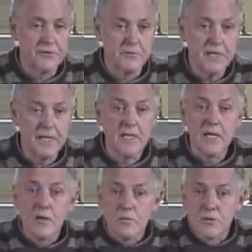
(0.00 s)
for me,
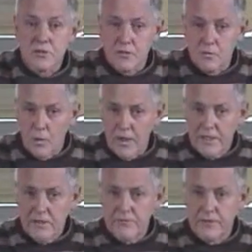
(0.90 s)
was that
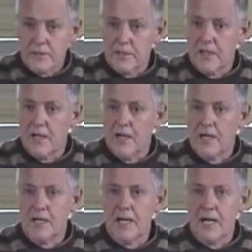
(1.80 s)
when you've got
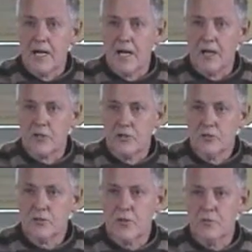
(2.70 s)
a
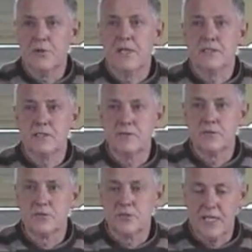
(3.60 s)
good comprehensive
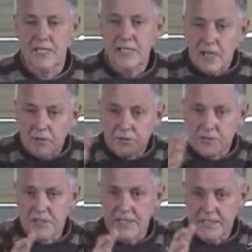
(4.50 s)
understanding of
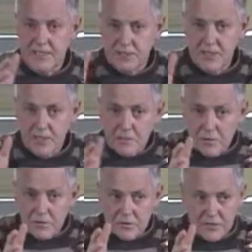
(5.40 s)
the tiny
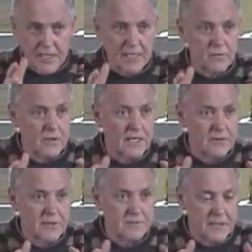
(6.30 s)
syllables and
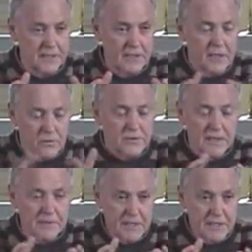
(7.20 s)
what
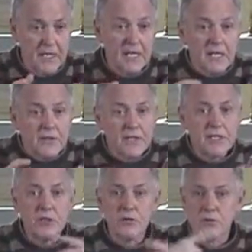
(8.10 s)
they mean,
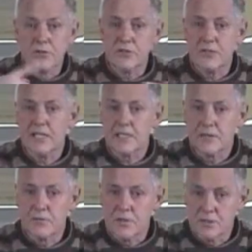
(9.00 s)
then your
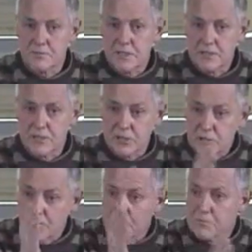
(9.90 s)
understanding of words means that
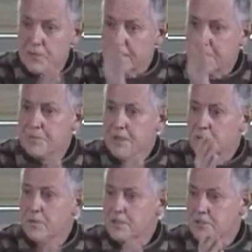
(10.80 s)
you can break
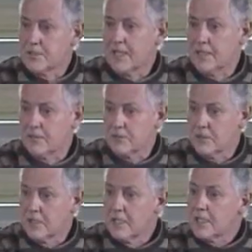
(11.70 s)
big words down
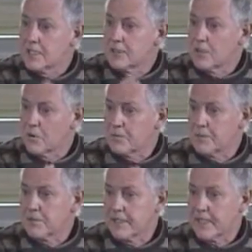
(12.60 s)
and know
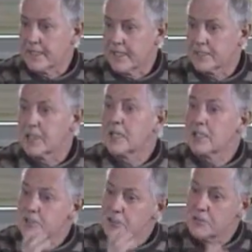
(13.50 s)
what people are getting at
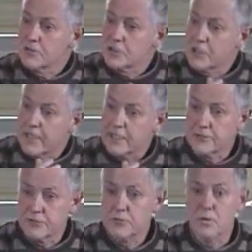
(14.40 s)
as soon as you
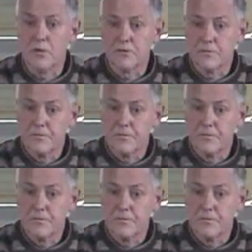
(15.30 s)
hear a new one.